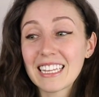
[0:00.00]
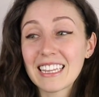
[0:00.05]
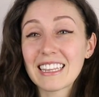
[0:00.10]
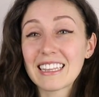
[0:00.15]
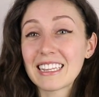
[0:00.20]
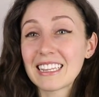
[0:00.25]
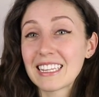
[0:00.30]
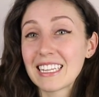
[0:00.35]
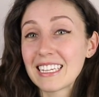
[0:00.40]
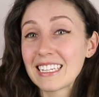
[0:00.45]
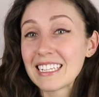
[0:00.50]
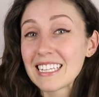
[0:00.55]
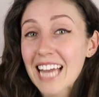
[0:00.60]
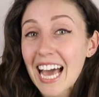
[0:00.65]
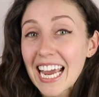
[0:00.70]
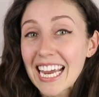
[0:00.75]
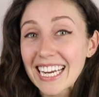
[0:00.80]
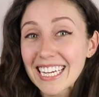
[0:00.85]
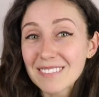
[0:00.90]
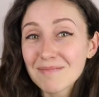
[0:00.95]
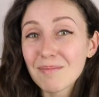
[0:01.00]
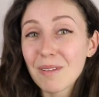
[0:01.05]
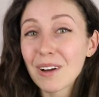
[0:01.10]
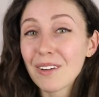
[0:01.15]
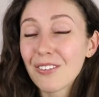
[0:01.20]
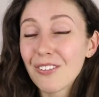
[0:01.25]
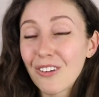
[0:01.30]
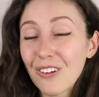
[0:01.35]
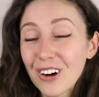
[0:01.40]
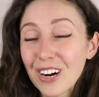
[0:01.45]
the night
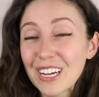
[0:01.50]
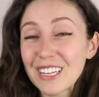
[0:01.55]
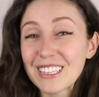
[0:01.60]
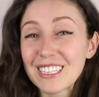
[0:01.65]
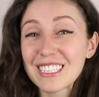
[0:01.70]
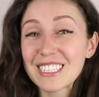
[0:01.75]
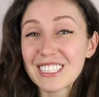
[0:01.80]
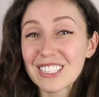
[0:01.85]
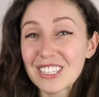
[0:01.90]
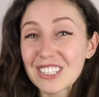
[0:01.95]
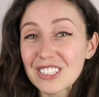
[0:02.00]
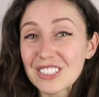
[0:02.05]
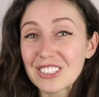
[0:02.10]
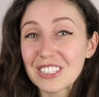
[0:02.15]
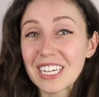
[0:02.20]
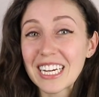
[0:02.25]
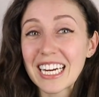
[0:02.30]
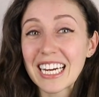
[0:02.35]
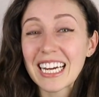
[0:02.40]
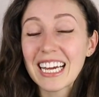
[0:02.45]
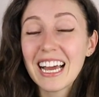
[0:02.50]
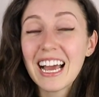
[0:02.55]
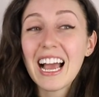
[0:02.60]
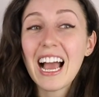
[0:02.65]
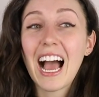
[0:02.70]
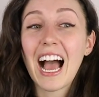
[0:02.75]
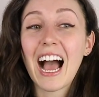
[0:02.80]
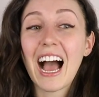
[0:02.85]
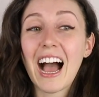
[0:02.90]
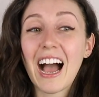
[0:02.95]
before the surgery,
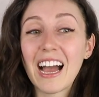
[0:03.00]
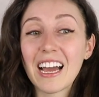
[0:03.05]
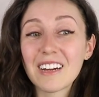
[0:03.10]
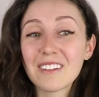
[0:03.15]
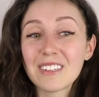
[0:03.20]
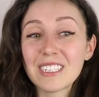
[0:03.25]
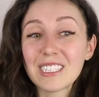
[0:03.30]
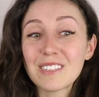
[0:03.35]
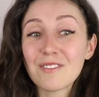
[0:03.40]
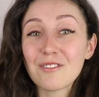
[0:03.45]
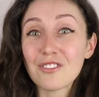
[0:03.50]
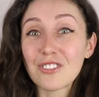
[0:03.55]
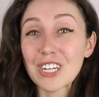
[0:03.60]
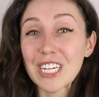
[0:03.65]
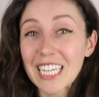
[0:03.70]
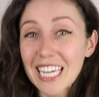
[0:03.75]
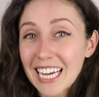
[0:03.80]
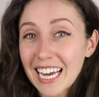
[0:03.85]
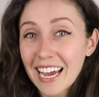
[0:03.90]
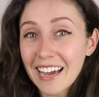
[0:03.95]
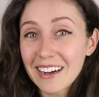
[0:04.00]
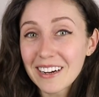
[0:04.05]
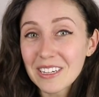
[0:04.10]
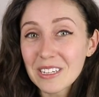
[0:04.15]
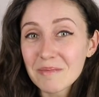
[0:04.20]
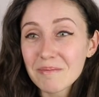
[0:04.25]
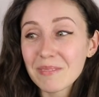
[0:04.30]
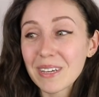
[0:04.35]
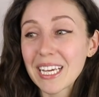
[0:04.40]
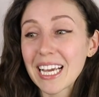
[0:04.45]
I was freaking
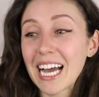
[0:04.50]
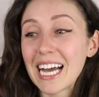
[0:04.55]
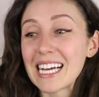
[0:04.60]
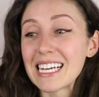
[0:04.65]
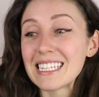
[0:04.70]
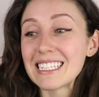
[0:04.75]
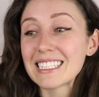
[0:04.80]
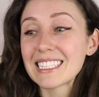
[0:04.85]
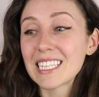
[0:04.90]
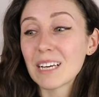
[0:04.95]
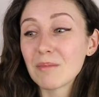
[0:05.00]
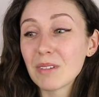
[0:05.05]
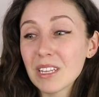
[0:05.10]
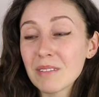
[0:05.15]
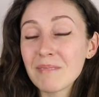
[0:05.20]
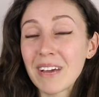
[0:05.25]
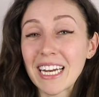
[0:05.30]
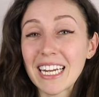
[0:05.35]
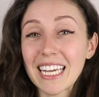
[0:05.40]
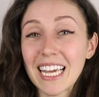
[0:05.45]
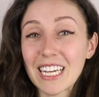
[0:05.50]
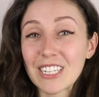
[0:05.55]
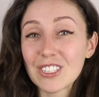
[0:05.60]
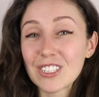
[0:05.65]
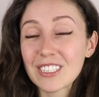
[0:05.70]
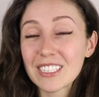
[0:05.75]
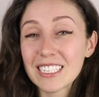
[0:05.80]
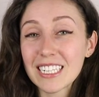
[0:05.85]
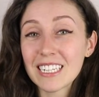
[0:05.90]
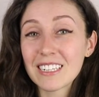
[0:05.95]
out because some of the
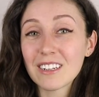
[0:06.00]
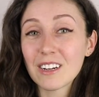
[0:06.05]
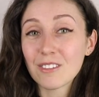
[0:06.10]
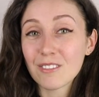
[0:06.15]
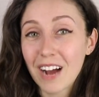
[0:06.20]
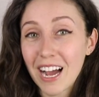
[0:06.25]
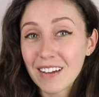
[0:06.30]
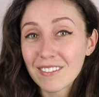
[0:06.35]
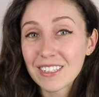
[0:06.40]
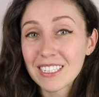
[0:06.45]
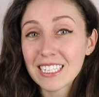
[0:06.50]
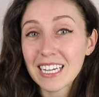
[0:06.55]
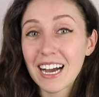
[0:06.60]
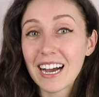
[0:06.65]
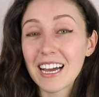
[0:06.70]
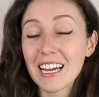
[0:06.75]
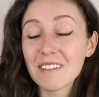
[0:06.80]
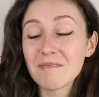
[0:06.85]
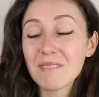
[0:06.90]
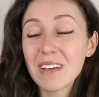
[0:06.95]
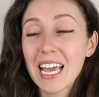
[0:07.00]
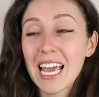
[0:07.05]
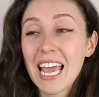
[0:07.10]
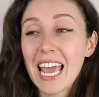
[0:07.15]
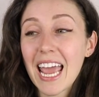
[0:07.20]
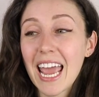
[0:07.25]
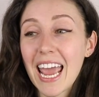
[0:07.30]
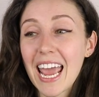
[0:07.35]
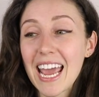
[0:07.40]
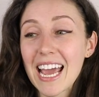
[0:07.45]
medications didn't arrive in time,
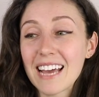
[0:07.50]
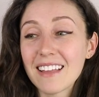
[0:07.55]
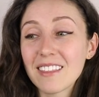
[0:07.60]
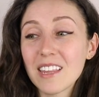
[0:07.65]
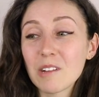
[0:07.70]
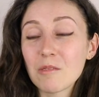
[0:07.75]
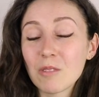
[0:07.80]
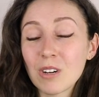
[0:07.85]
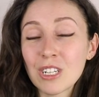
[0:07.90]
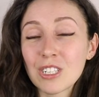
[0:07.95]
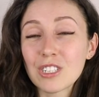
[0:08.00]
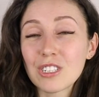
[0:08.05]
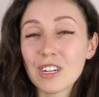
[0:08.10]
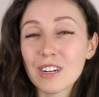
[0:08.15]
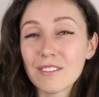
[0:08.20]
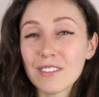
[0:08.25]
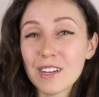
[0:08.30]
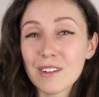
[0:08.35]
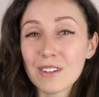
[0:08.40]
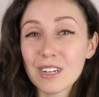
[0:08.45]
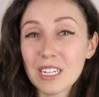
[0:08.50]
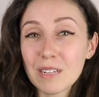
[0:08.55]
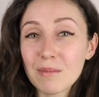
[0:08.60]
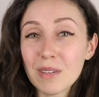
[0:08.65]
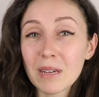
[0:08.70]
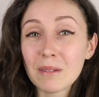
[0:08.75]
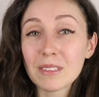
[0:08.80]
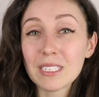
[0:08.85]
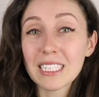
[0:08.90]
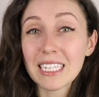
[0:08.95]
and they weren't sure if they were going to be
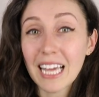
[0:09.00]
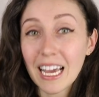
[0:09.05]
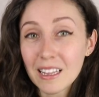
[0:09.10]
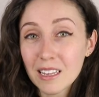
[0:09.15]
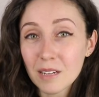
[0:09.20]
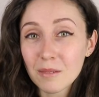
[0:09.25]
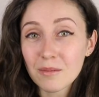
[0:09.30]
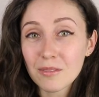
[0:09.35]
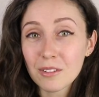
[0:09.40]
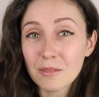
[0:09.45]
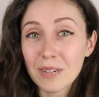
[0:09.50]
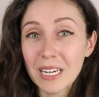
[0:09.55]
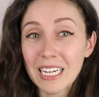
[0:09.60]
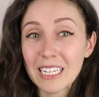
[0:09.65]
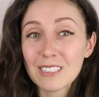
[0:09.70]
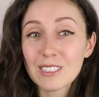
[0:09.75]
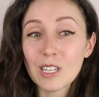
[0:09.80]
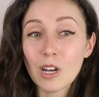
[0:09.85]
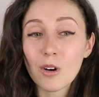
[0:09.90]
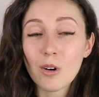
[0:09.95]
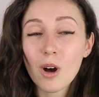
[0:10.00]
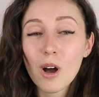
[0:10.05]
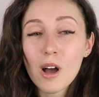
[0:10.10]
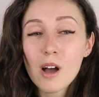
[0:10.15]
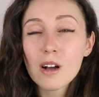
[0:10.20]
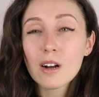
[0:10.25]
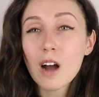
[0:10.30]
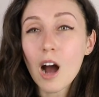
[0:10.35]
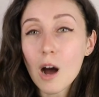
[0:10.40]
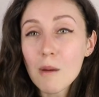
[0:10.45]
able to get them for me. So
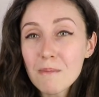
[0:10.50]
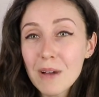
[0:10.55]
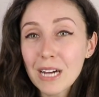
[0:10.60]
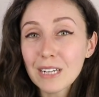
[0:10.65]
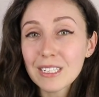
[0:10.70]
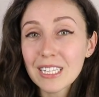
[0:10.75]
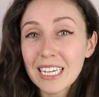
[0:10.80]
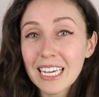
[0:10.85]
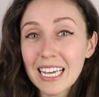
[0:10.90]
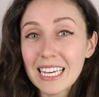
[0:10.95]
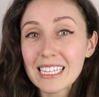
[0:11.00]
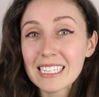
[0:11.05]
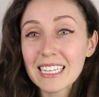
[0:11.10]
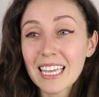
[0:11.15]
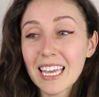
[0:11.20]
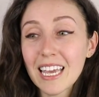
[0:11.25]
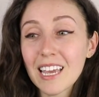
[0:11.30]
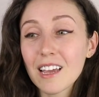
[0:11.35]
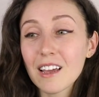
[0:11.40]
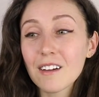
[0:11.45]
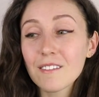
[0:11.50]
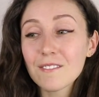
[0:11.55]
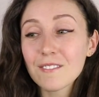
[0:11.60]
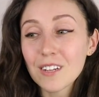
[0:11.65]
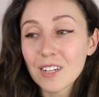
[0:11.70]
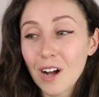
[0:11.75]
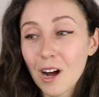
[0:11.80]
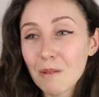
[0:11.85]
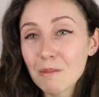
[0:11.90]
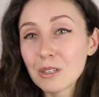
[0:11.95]
compounding is a
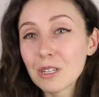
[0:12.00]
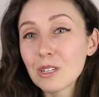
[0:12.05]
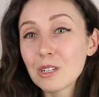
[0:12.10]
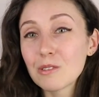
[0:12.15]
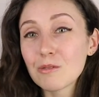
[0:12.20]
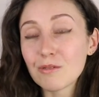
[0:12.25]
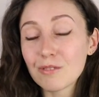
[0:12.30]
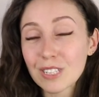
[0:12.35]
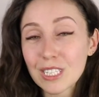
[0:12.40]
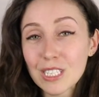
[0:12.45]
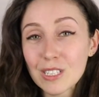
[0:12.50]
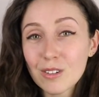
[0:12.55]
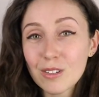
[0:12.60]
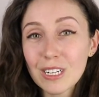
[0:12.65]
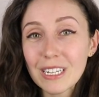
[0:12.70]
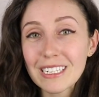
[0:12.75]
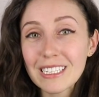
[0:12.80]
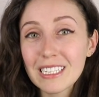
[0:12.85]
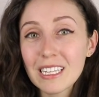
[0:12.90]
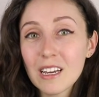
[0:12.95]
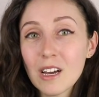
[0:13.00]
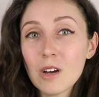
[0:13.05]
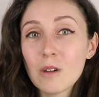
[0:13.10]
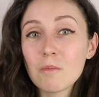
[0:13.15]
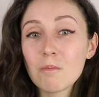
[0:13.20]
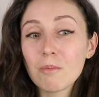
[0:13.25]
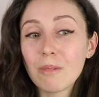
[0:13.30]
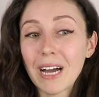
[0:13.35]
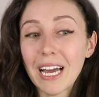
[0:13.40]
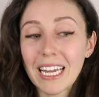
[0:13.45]
phenomenal resource,
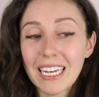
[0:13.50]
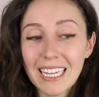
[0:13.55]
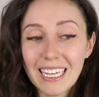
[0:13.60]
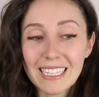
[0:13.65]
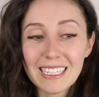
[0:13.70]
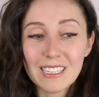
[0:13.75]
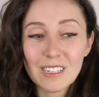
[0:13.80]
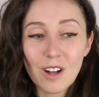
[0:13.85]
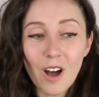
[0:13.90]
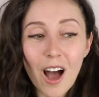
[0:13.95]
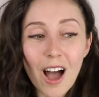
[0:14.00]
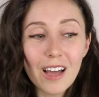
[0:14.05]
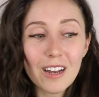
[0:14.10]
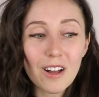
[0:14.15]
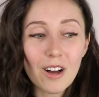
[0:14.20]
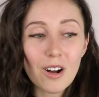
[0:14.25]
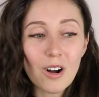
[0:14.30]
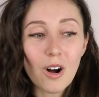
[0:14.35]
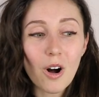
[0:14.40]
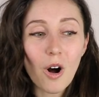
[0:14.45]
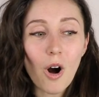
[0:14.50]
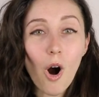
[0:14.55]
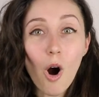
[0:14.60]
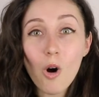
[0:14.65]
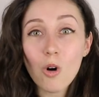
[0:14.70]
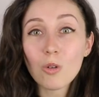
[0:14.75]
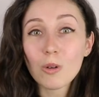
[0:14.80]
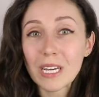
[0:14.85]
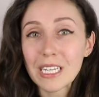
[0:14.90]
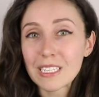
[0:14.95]
but it's not
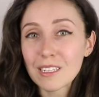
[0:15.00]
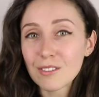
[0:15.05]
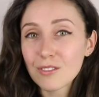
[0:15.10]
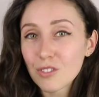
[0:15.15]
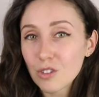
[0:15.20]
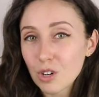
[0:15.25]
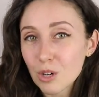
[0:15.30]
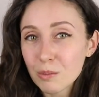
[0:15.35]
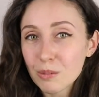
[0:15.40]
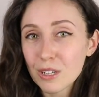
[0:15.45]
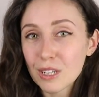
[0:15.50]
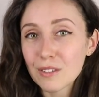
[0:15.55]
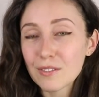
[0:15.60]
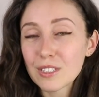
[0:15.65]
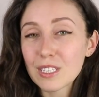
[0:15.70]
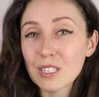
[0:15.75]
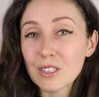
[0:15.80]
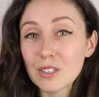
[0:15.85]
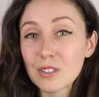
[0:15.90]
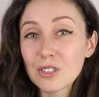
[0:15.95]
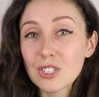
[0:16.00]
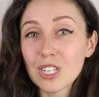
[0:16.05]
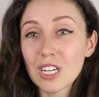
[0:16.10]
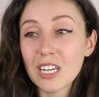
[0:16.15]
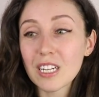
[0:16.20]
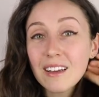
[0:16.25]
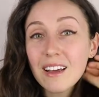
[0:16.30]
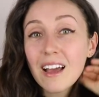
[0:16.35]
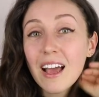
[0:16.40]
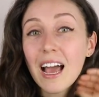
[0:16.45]
always a foolproof
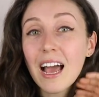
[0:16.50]
solution.